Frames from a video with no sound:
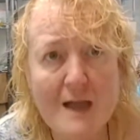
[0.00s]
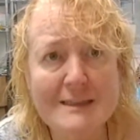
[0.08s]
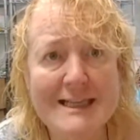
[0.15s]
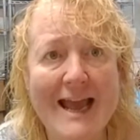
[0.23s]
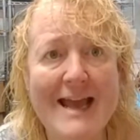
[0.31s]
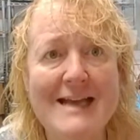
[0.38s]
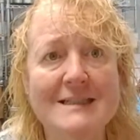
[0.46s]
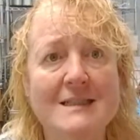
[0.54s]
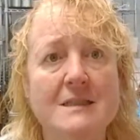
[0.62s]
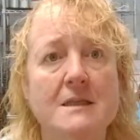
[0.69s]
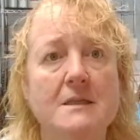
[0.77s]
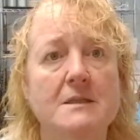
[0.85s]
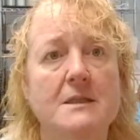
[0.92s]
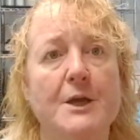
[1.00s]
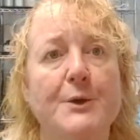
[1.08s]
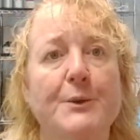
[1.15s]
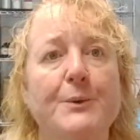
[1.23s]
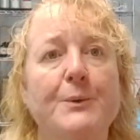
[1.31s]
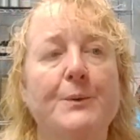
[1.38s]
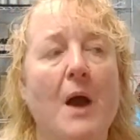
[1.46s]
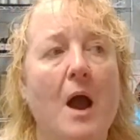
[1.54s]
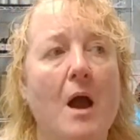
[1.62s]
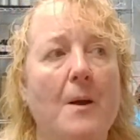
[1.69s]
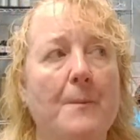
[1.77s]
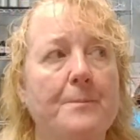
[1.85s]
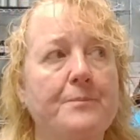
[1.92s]
test to,
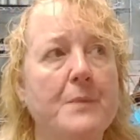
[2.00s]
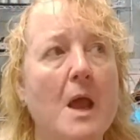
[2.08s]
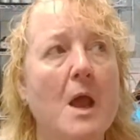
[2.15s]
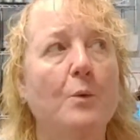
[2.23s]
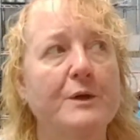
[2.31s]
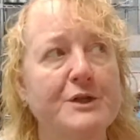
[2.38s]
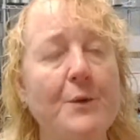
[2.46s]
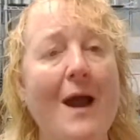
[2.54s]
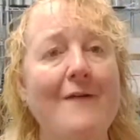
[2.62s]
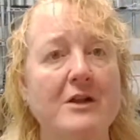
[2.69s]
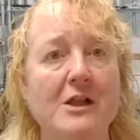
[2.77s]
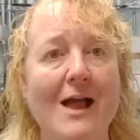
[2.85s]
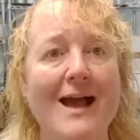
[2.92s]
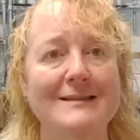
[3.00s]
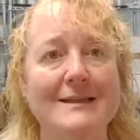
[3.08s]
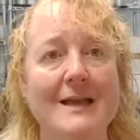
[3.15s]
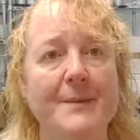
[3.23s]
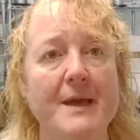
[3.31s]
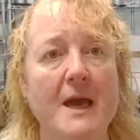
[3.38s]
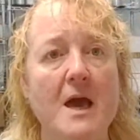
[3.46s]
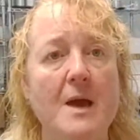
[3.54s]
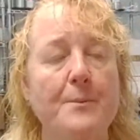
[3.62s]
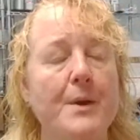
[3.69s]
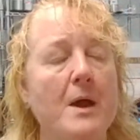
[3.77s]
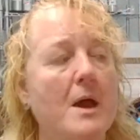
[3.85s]
we do have a class coming up.